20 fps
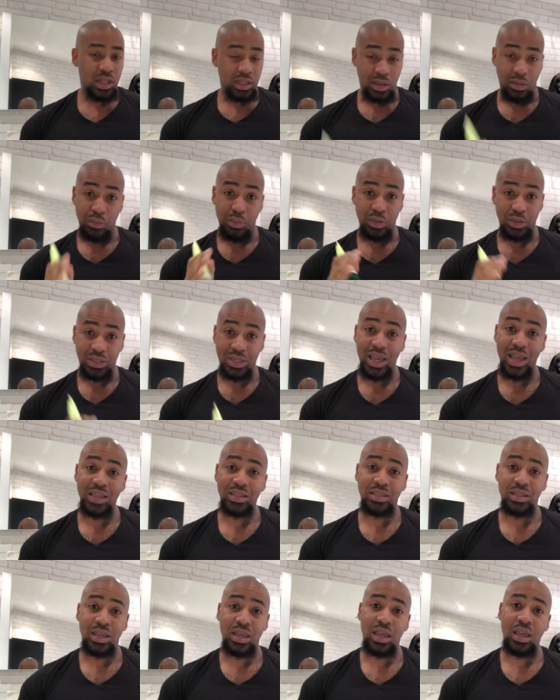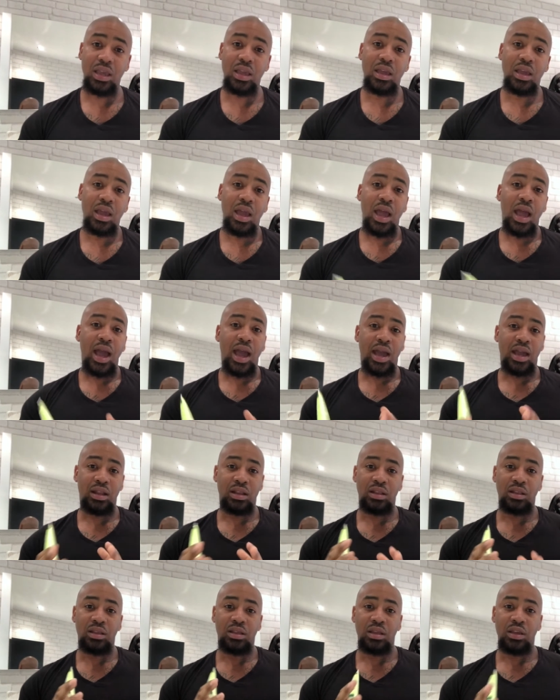then protect it
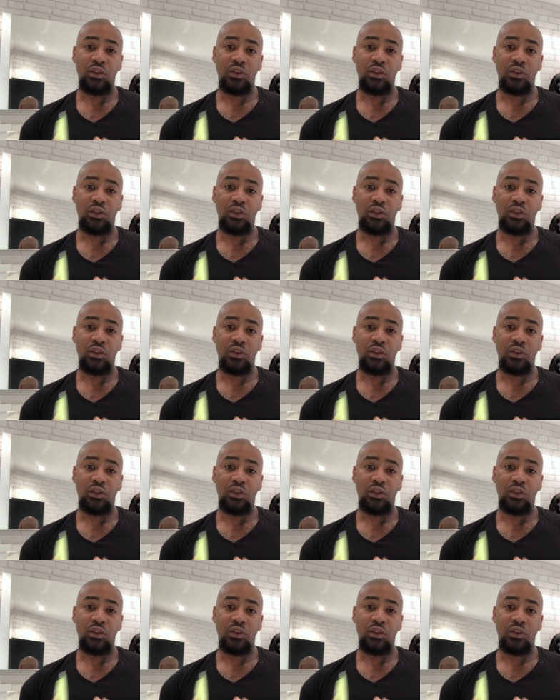and